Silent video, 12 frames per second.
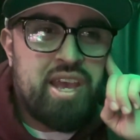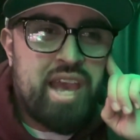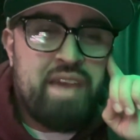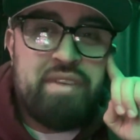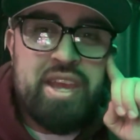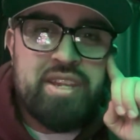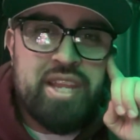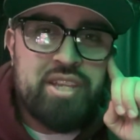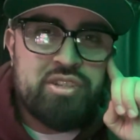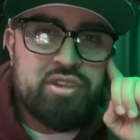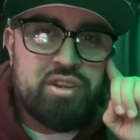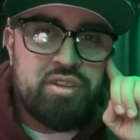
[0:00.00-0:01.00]
I've had
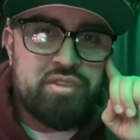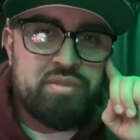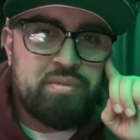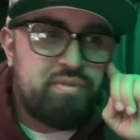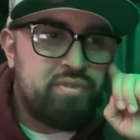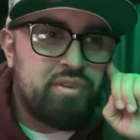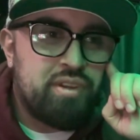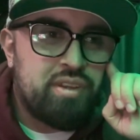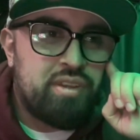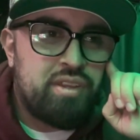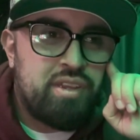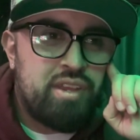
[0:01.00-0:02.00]
nice cars before
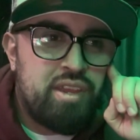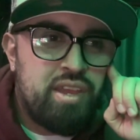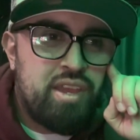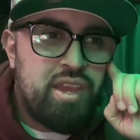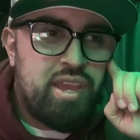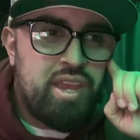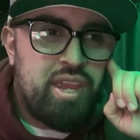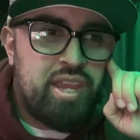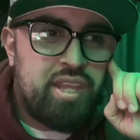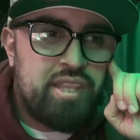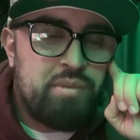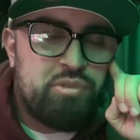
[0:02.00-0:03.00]

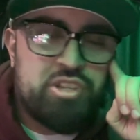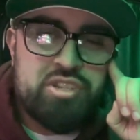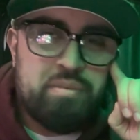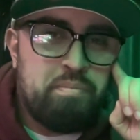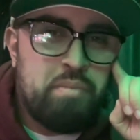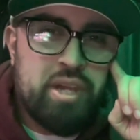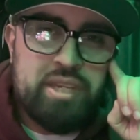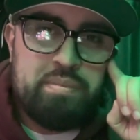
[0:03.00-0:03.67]
and they were just a money